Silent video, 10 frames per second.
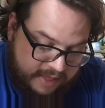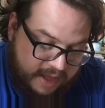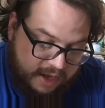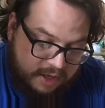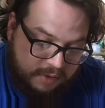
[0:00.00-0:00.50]

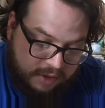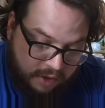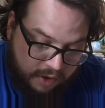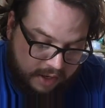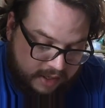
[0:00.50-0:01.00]
that you
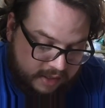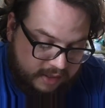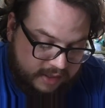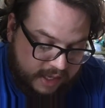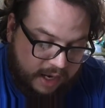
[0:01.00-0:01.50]
could
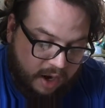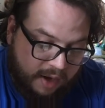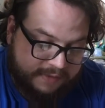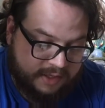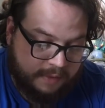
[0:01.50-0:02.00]
set
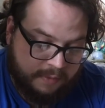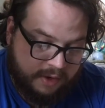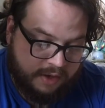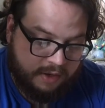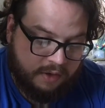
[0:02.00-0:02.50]
off
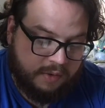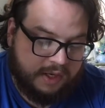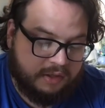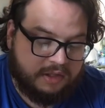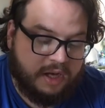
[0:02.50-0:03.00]
someone who
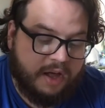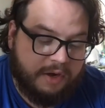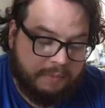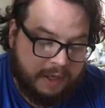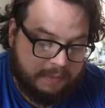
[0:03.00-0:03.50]
kills other
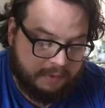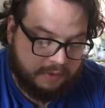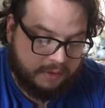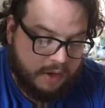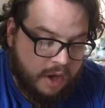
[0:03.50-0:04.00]

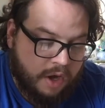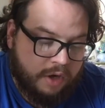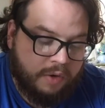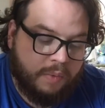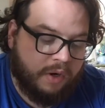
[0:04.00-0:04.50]
people
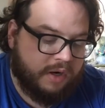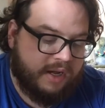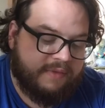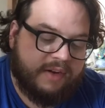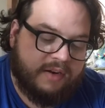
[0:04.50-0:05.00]
who weren't
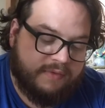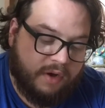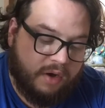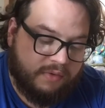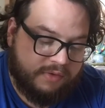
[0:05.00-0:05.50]
even
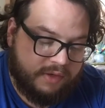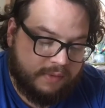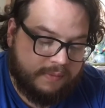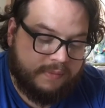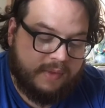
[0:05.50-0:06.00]
involved.
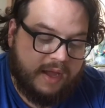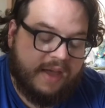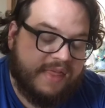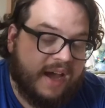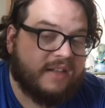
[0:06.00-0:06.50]

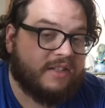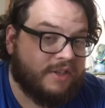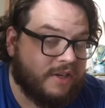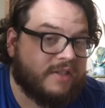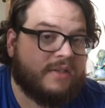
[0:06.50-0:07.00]
And that's
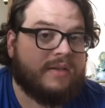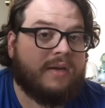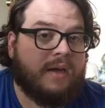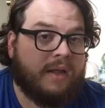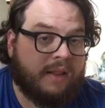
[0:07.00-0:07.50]
just
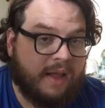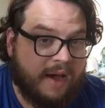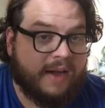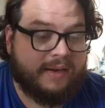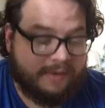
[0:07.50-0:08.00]
a lot.